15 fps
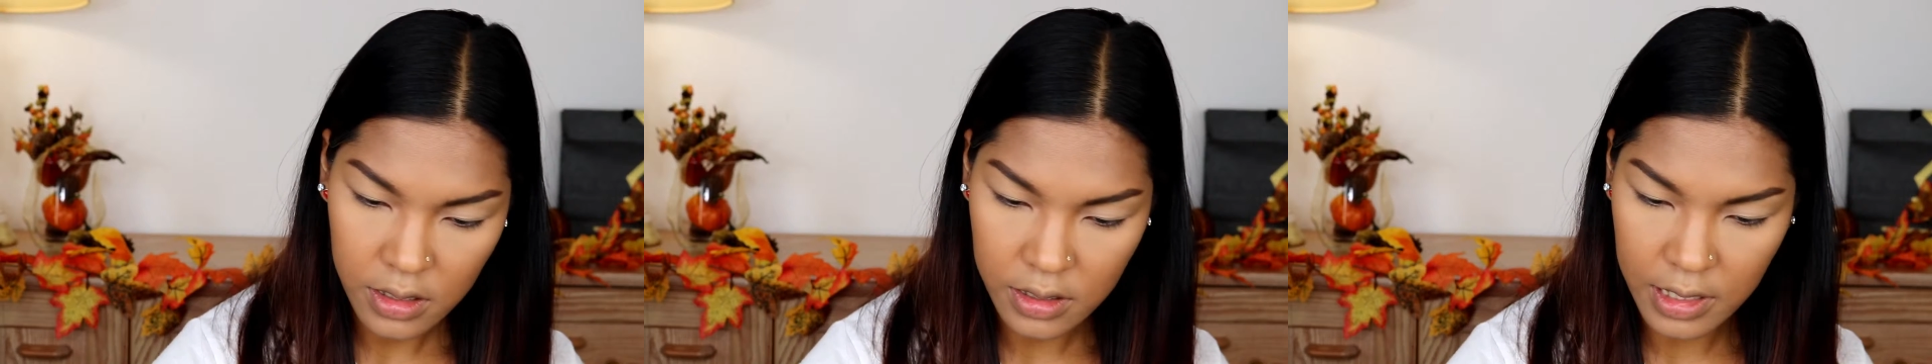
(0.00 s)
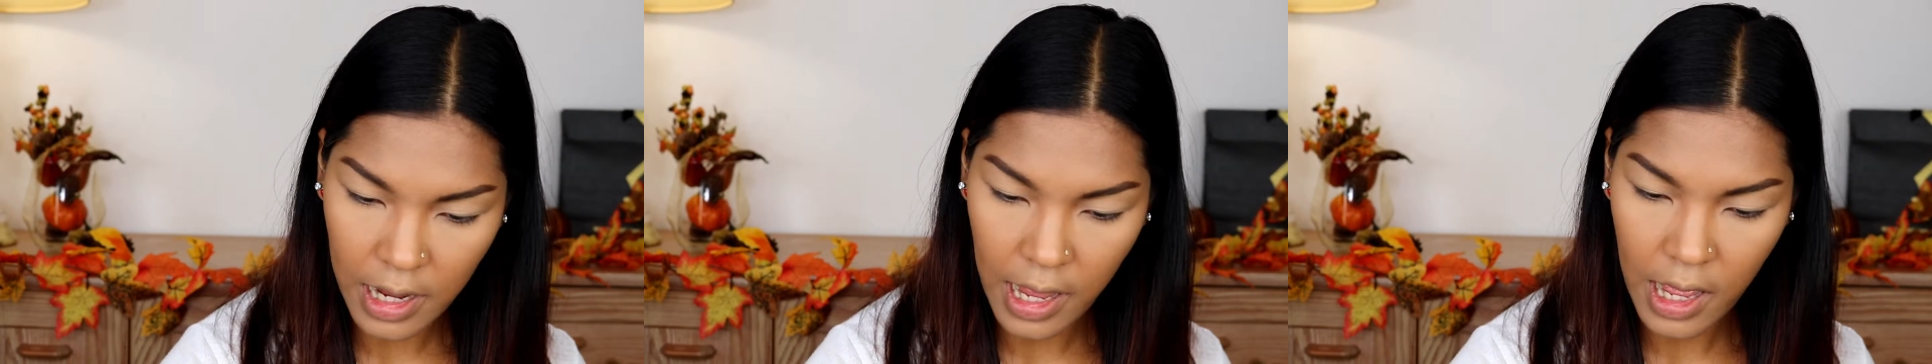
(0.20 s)

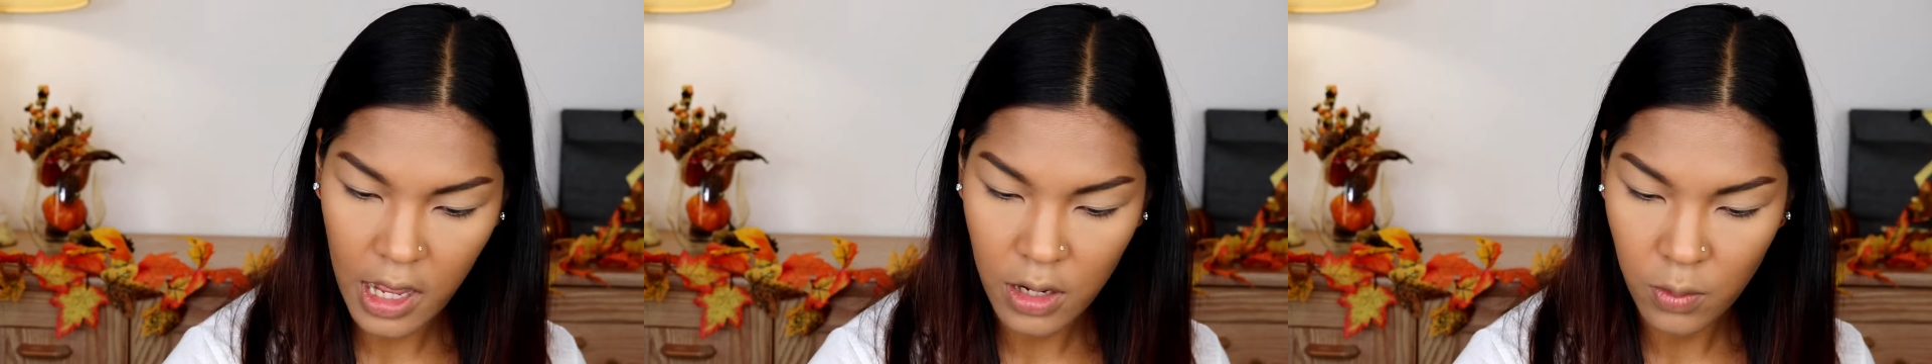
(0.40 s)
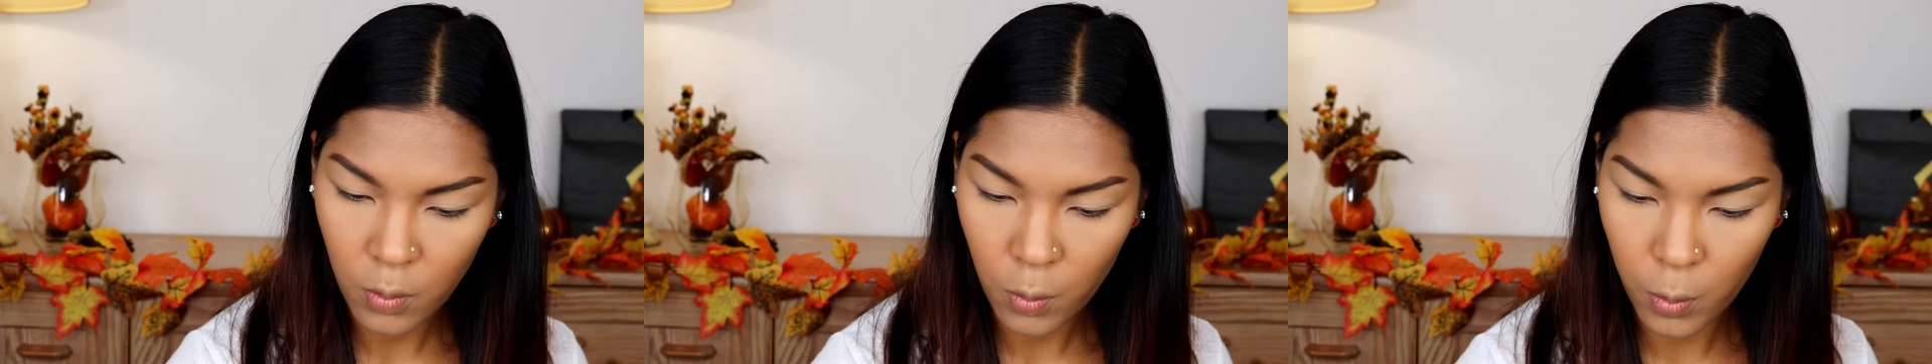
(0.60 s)

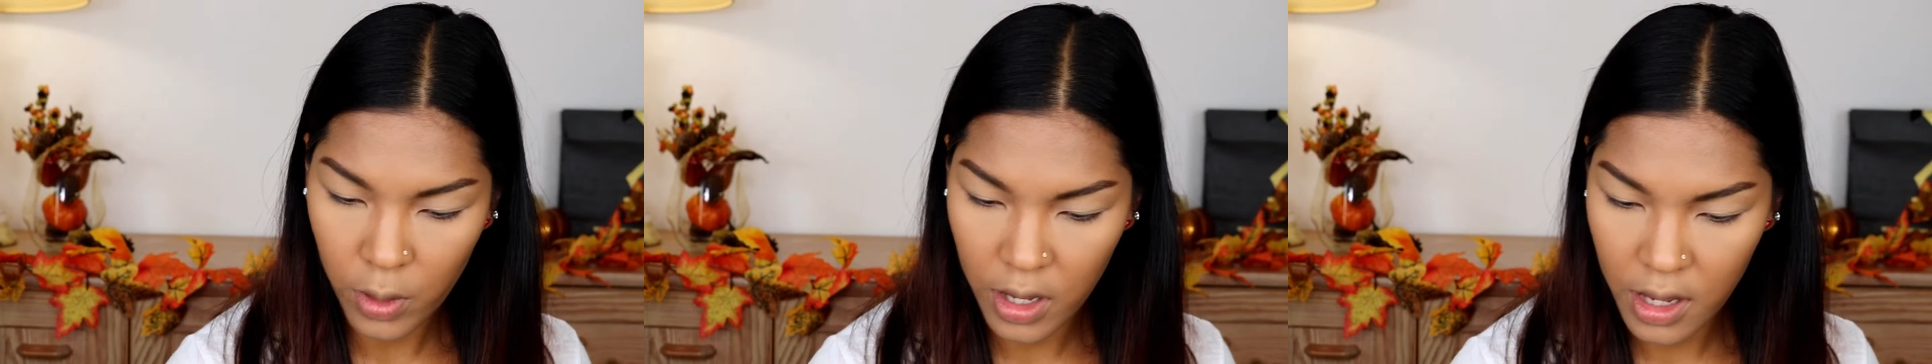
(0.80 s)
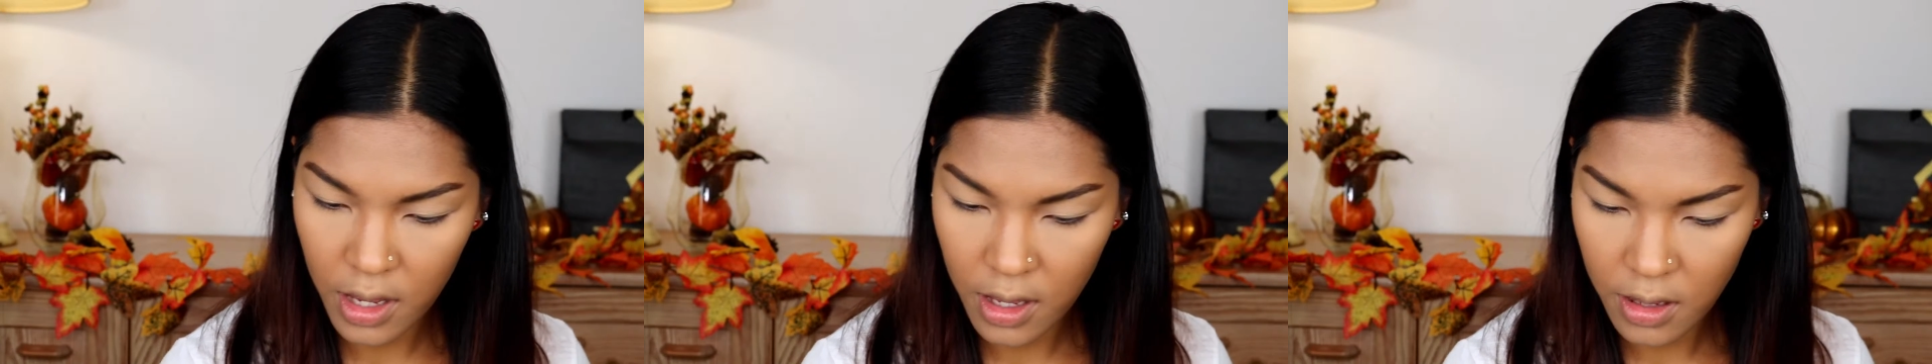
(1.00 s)
that
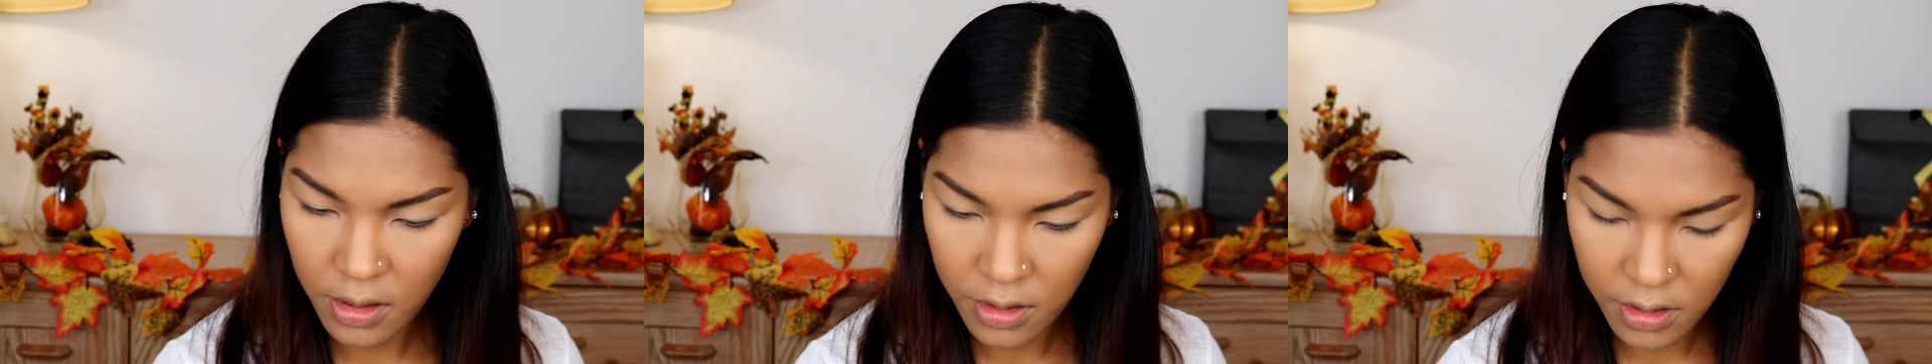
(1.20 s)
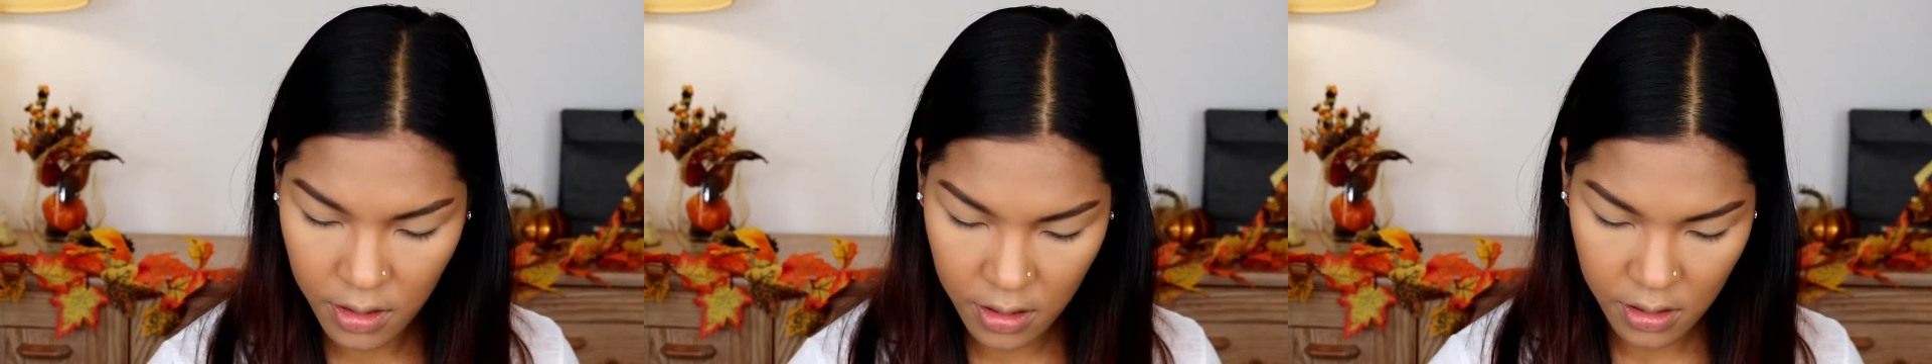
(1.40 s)

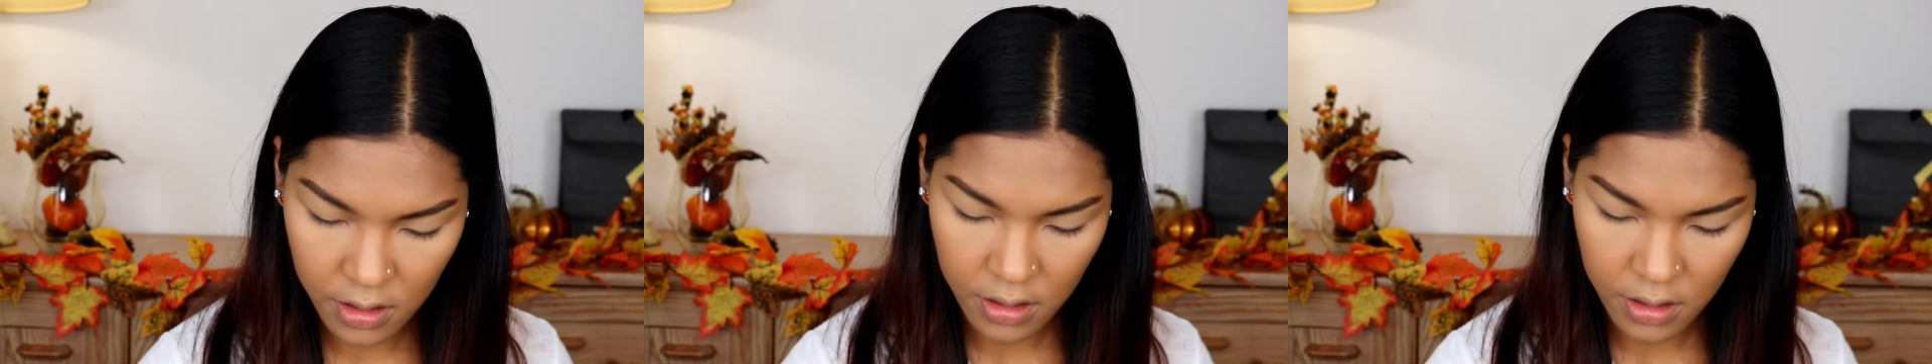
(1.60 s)
with